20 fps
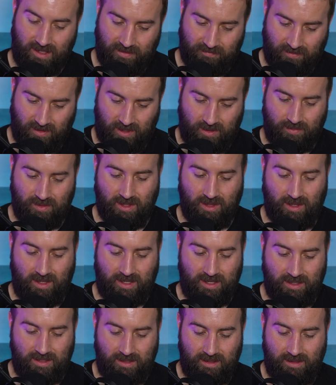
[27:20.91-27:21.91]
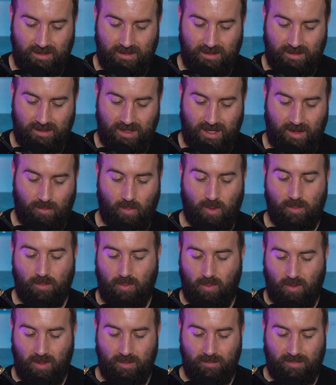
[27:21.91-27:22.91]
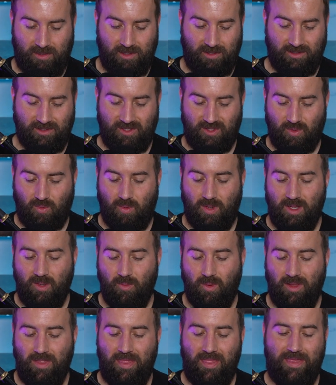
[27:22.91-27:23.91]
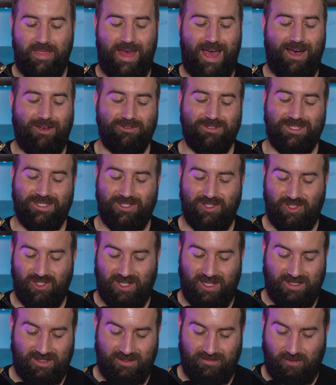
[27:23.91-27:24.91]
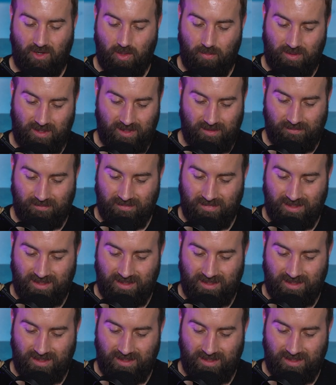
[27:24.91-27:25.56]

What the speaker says: give up, and Len, at one point, burns 21,000 chests of opium.